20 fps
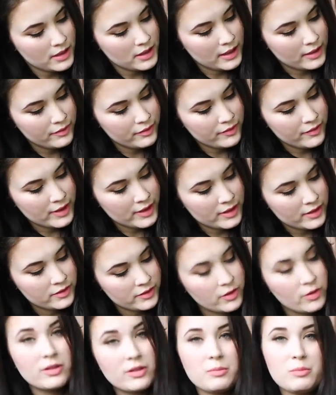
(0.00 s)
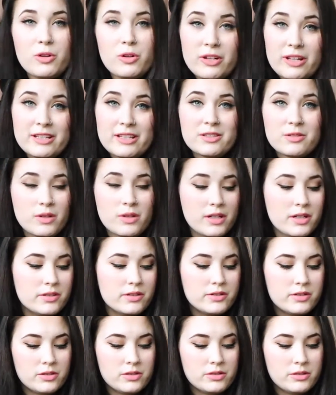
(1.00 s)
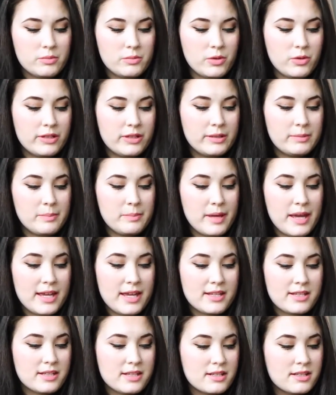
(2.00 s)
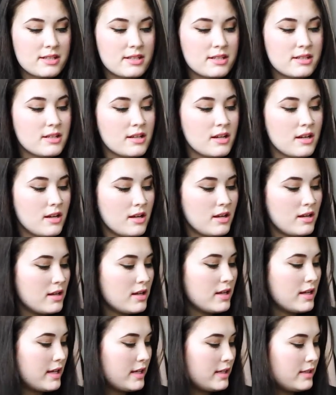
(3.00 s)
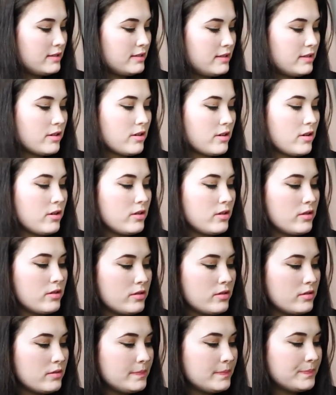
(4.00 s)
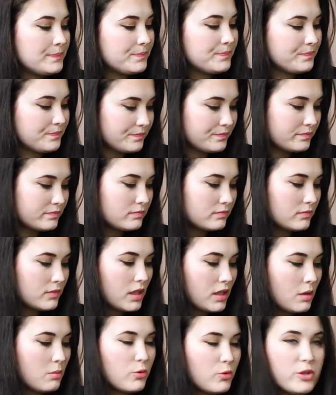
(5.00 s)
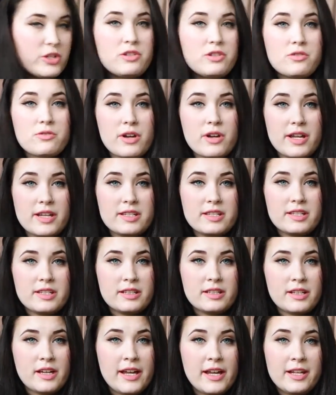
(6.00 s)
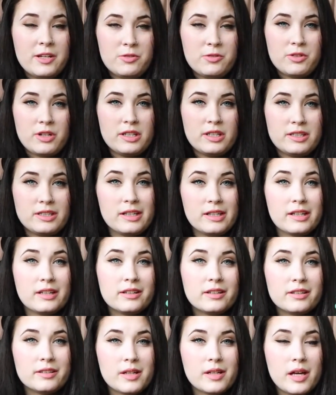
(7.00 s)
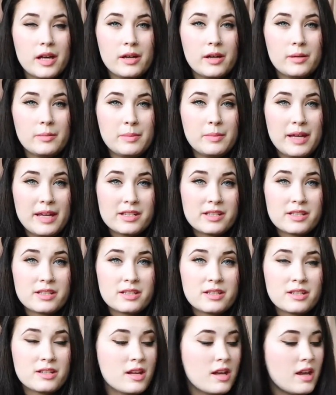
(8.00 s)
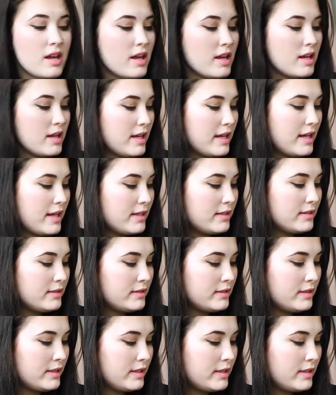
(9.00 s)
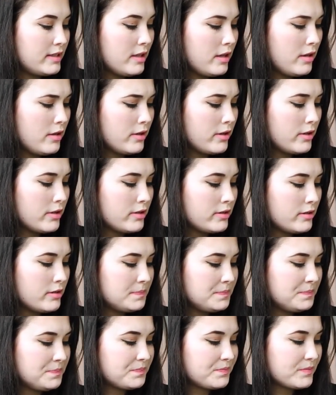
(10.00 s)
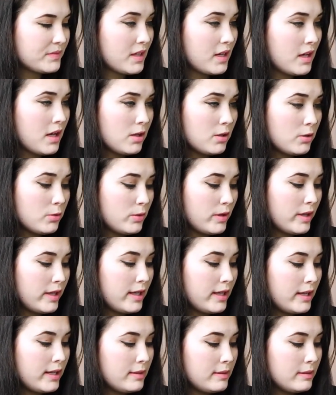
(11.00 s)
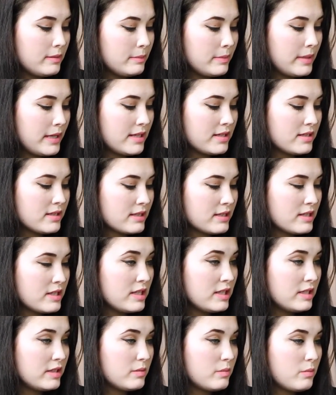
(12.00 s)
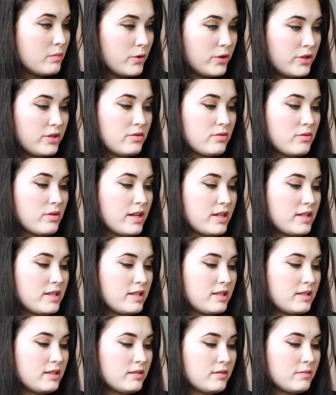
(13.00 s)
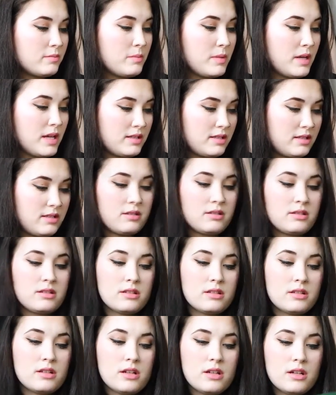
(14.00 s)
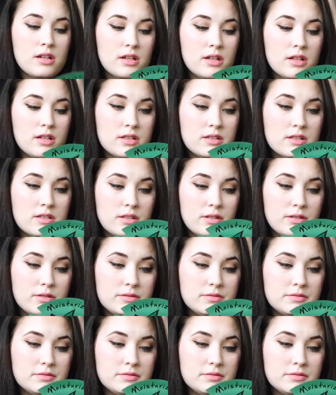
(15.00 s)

I think, Tony Moly as well, Tony Moly masks, and they're all moisturizing, hydrating masks, and they are aloe mask sheet moisturizing masks. So